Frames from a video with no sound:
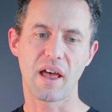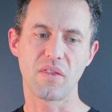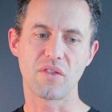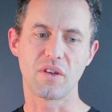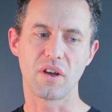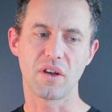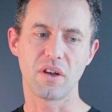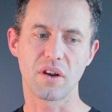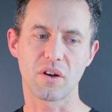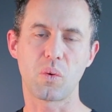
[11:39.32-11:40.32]

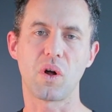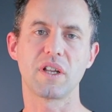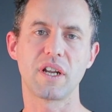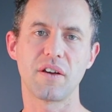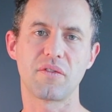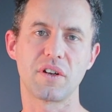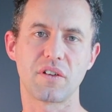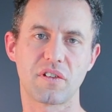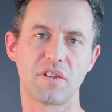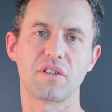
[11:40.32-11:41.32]
the quality of the
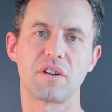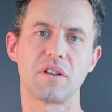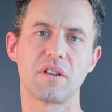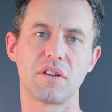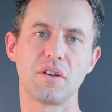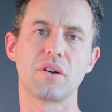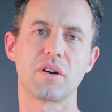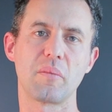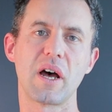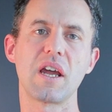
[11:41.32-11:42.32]
decision that you're
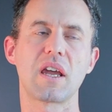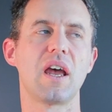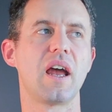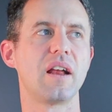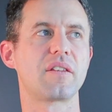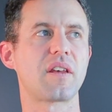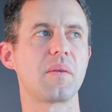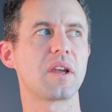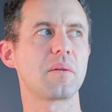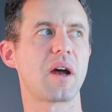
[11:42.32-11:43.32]
going to make. And
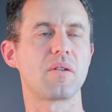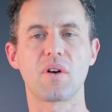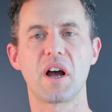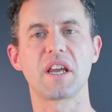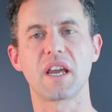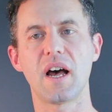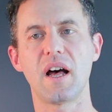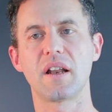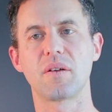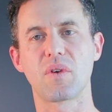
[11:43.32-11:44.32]
something about writing
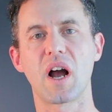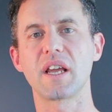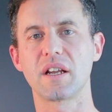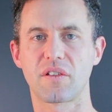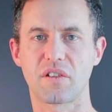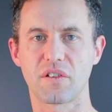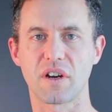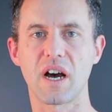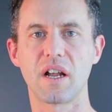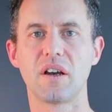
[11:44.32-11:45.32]
a decision
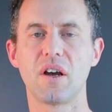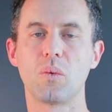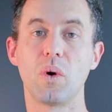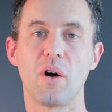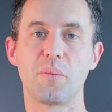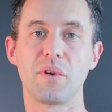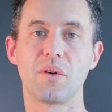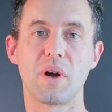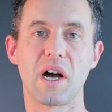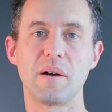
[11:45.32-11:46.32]
out will help
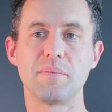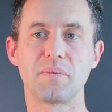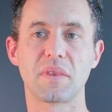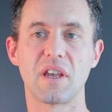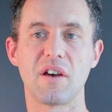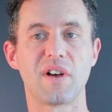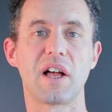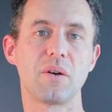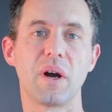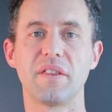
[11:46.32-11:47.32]
you
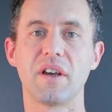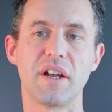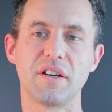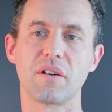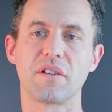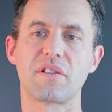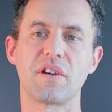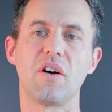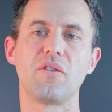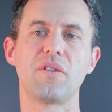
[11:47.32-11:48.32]
evaluate the idea
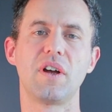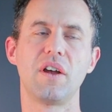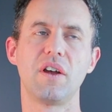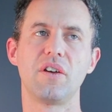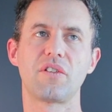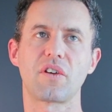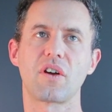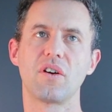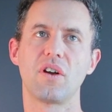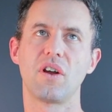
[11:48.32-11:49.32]
itself.
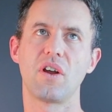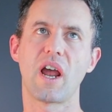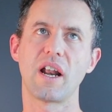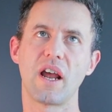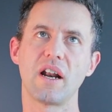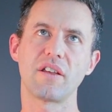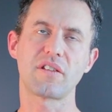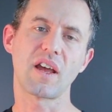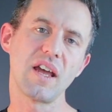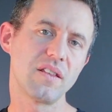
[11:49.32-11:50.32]
So, and I
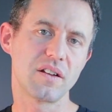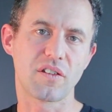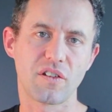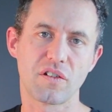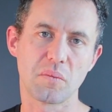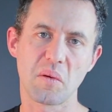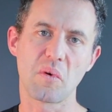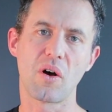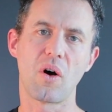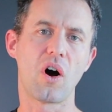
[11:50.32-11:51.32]
say the decision
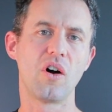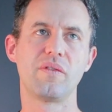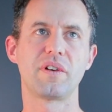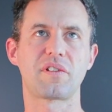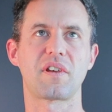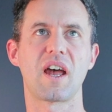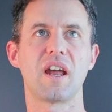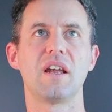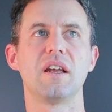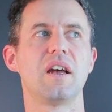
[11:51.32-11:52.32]
memo over,
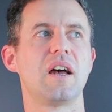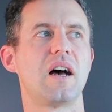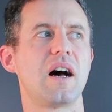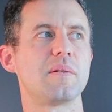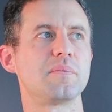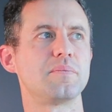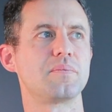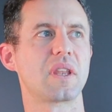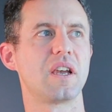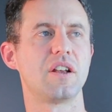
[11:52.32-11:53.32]
say, a
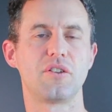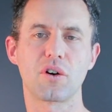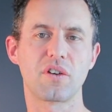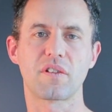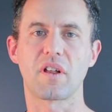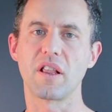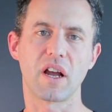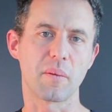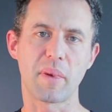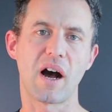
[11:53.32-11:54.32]
docu-slide
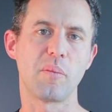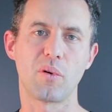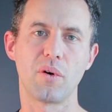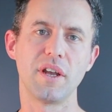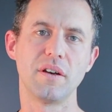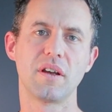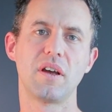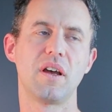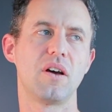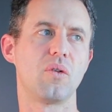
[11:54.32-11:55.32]
like a PowerPoint,
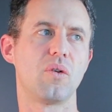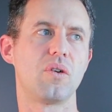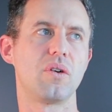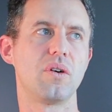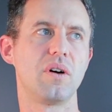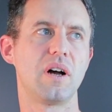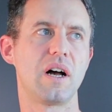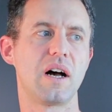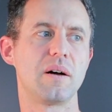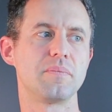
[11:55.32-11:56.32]

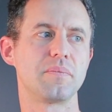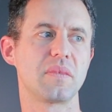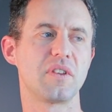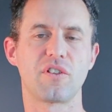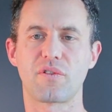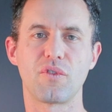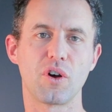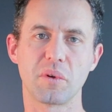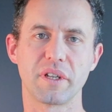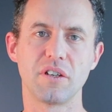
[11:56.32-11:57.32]
or just
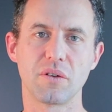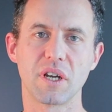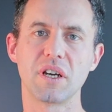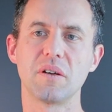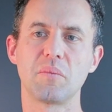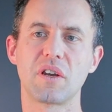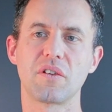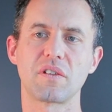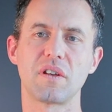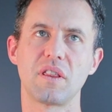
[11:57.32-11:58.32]
verbally doing it,
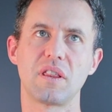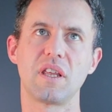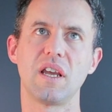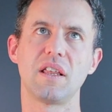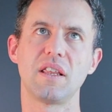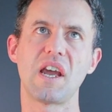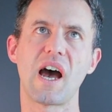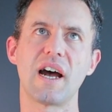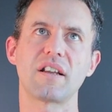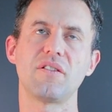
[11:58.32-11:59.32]
because the
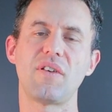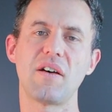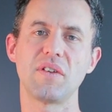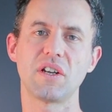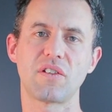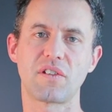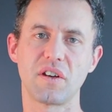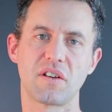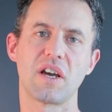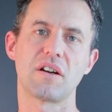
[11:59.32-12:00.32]
act of having to
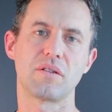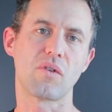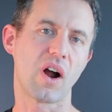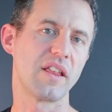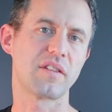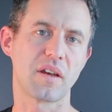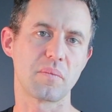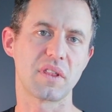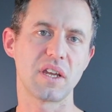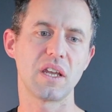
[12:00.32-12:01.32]
sit down and write
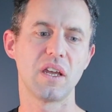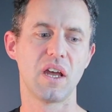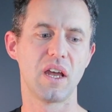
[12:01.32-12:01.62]
something